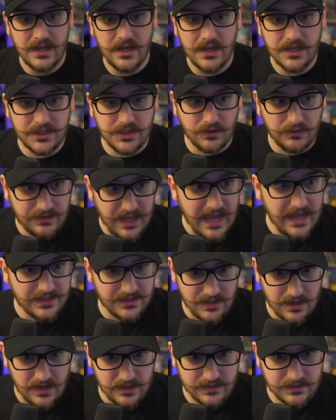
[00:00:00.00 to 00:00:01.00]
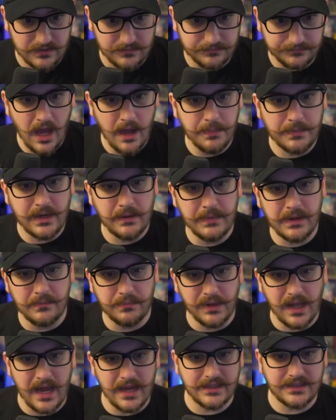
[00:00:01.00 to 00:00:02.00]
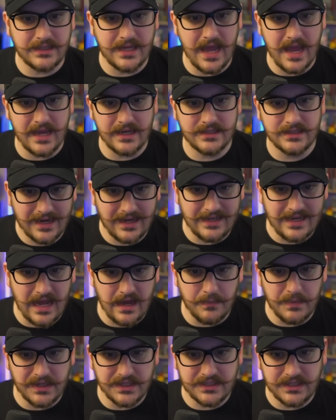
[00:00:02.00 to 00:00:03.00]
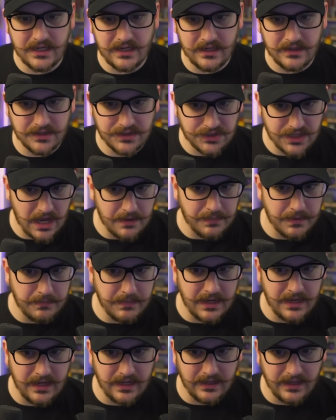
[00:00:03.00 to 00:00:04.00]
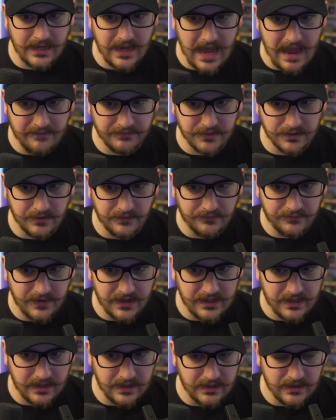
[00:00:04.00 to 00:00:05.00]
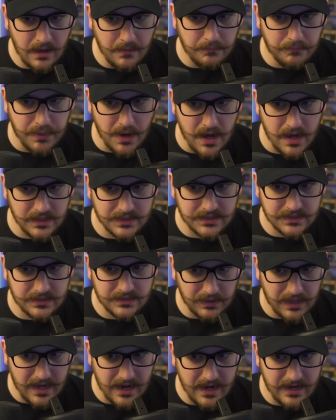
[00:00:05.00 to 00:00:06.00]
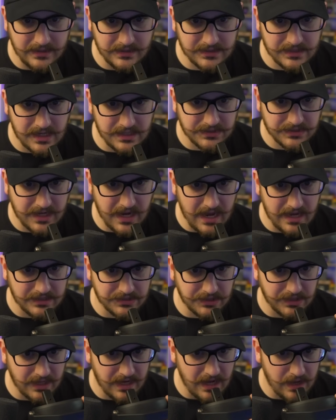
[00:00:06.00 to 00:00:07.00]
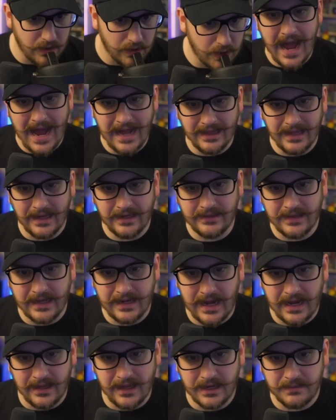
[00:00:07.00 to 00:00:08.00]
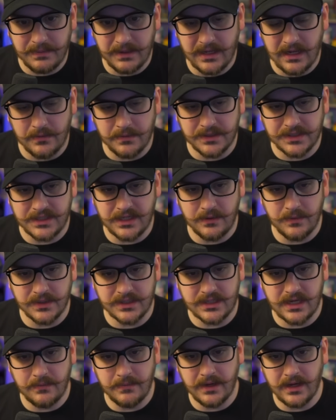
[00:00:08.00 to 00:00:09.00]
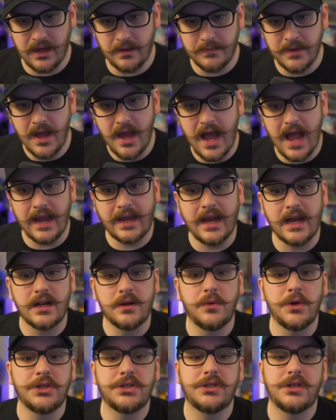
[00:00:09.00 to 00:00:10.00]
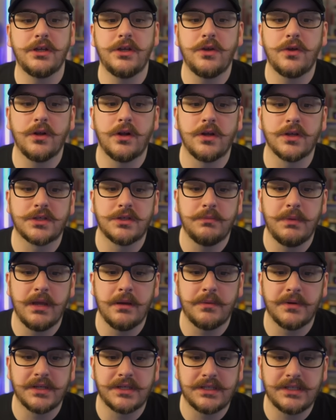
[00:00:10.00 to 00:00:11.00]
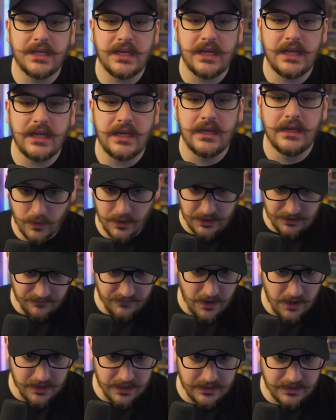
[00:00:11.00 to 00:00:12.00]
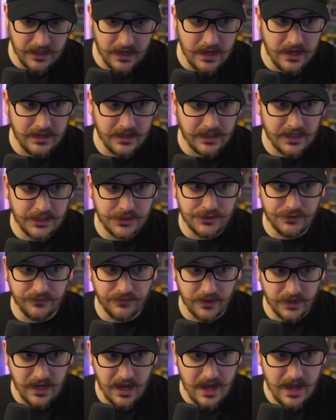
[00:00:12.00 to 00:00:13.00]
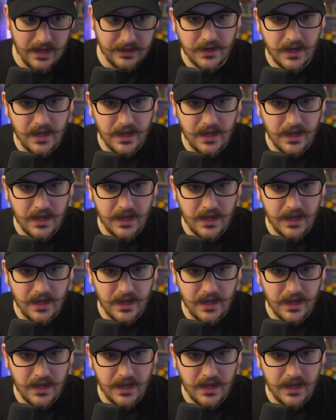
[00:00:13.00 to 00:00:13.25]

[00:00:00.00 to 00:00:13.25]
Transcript: So that's awesome. Upcoming blinds tags can now be seen in the shop immediately after defeating a boss blind / cashing out. I like that. I like being able to see what's coming up. I kind of wish that you could also be able to see what you've already done in case you forgot.